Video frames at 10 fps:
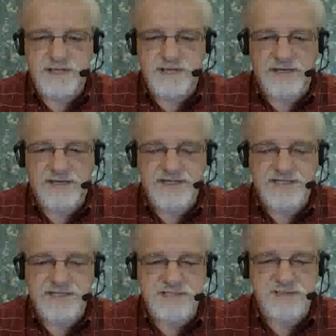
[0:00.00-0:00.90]
Linux
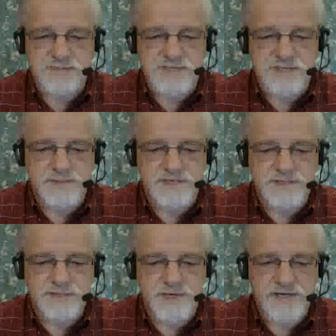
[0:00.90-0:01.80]
Systems
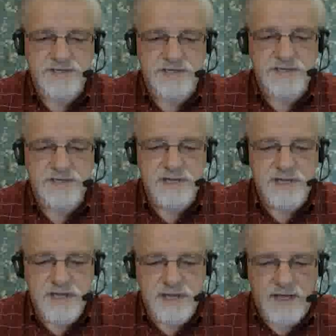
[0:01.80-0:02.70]
Administration,
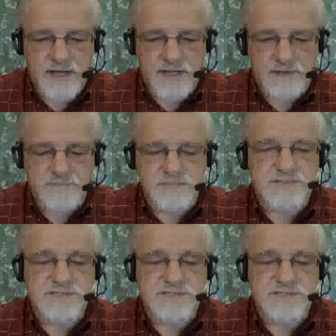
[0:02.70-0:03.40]
um,